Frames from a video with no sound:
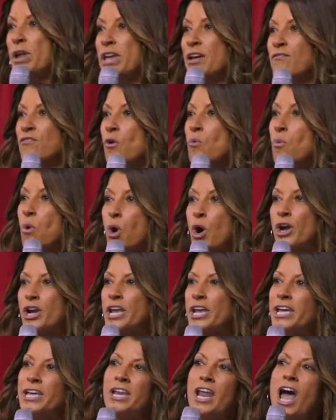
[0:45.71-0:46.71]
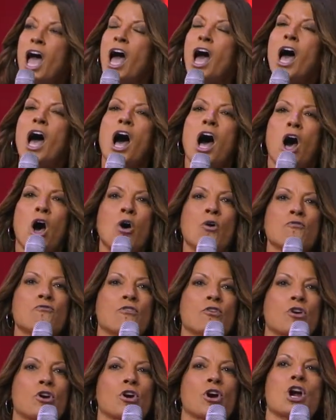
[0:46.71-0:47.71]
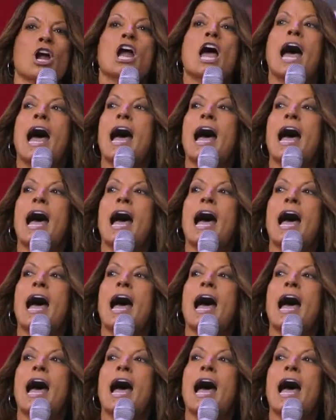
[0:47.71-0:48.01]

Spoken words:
We have awarded over